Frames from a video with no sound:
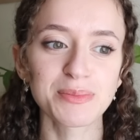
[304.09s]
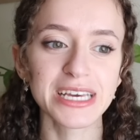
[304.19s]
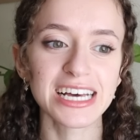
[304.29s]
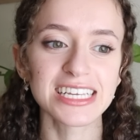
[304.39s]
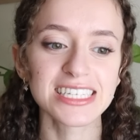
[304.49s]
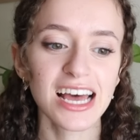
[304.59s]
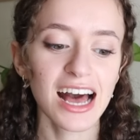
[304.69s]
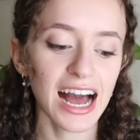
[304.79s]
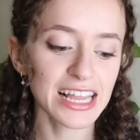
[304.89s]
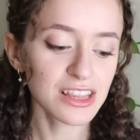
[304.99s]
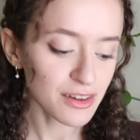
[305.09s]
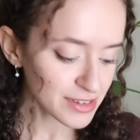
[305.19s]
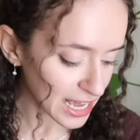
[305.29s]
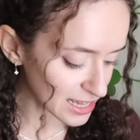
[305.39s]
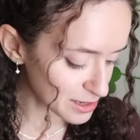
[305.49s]
because I love
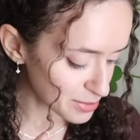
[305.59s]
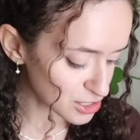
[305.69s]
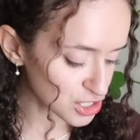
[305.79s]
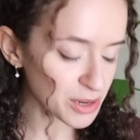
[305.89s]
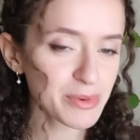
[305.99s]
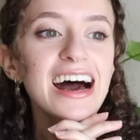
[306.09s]
Kelly Bishop.